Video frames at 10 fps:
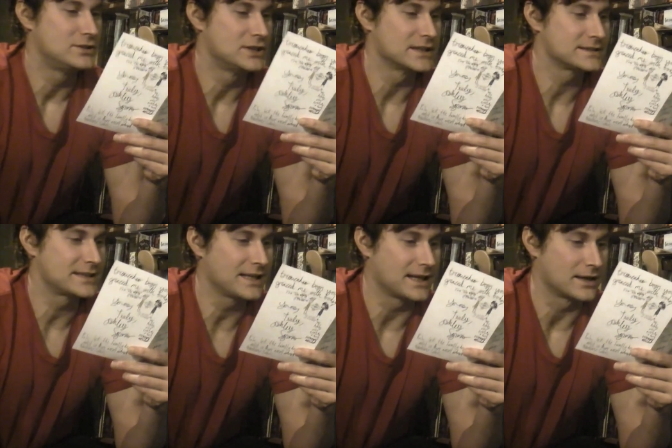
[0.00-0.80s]
Just
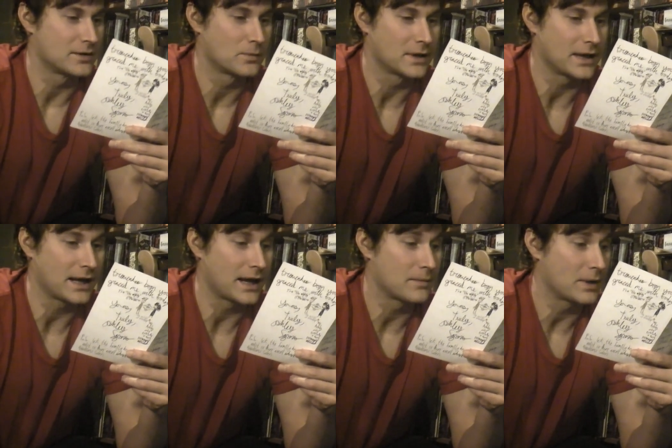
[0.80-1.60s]
think, one
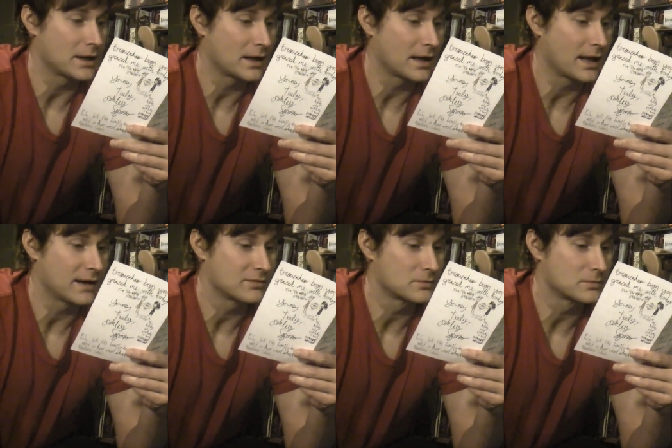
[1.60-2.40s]
day I might not
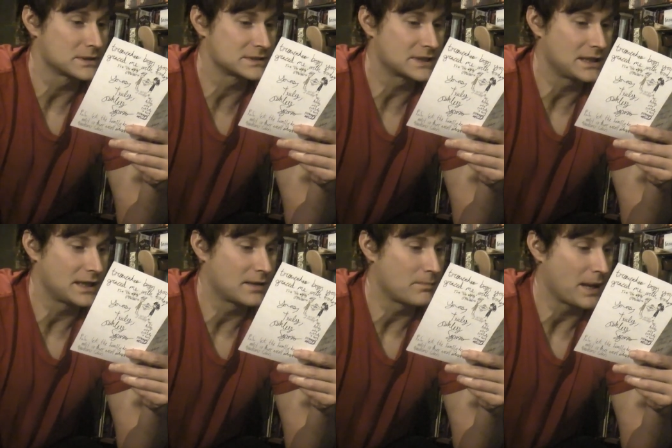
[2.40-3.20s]
have a
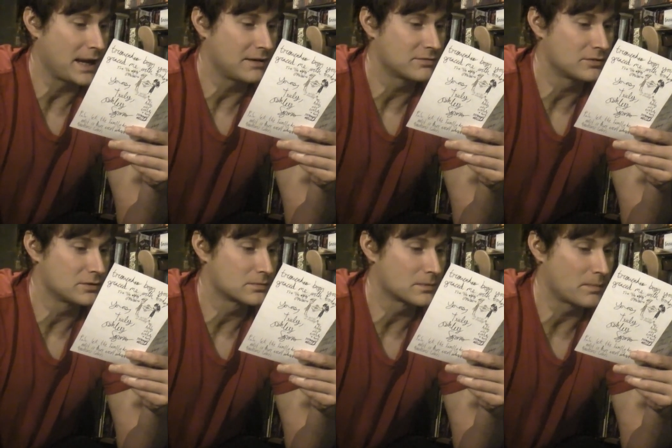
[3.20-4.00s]
risky and
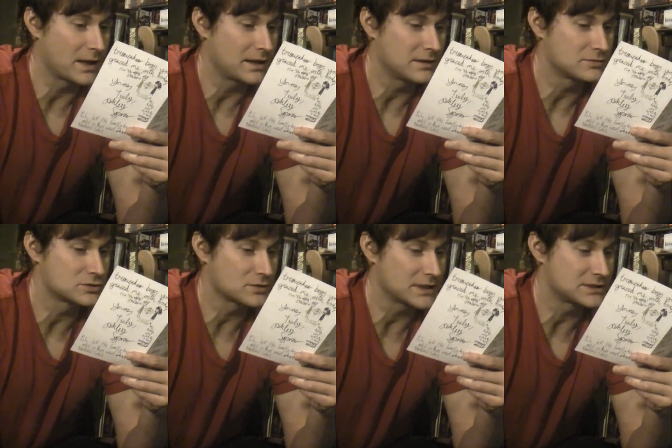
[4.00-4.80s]
painful repetitive
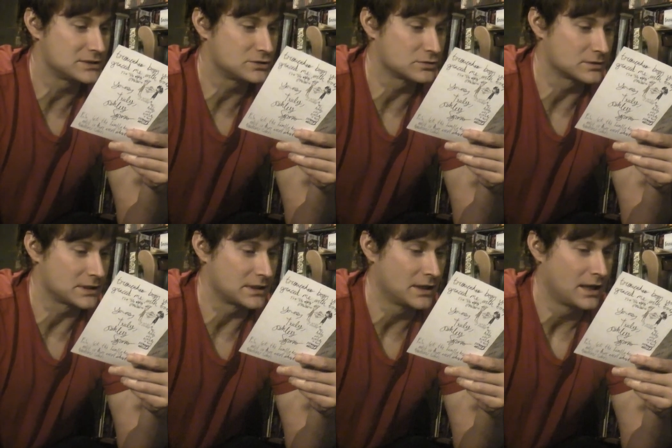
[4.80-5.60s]
stress
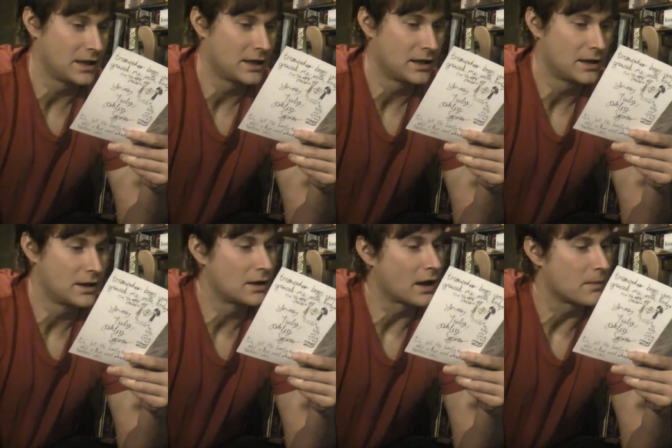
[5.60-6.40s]
injury.
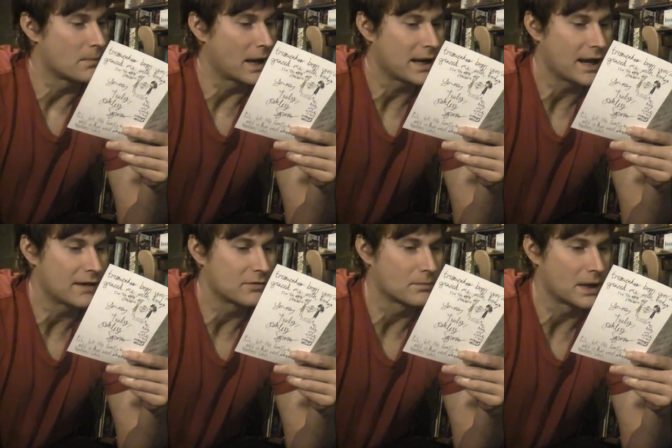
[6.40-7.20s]
I might
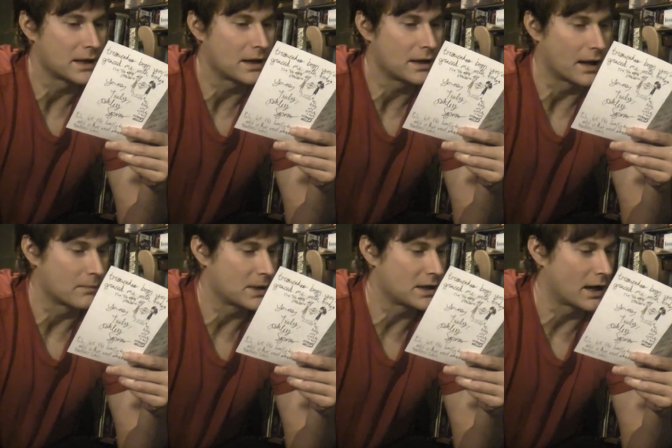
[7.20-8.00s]
have or might not. Yeah, I
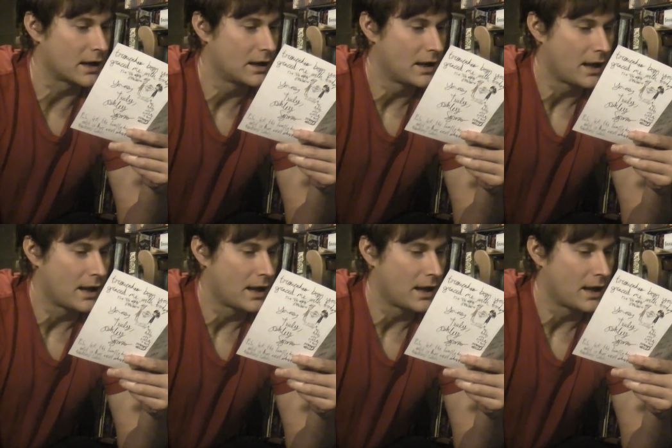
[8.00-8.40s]
might not.